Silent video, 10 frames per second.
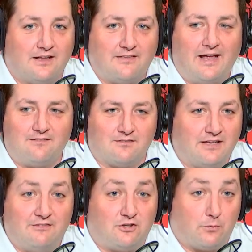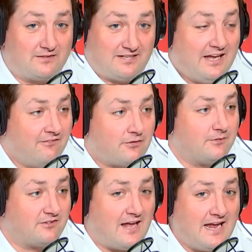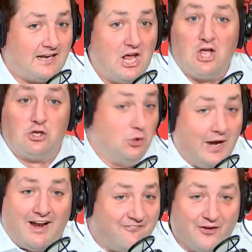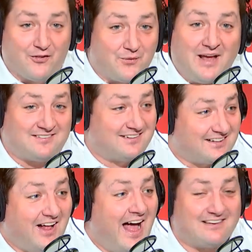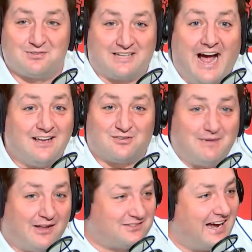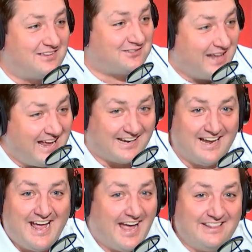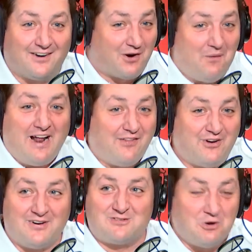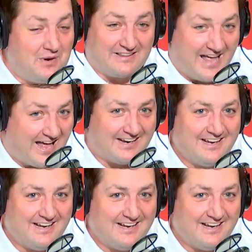and that leaves you with 10 from the state, you got to fill the rest of the class with guys from outside the state. And they're going out there and doing that.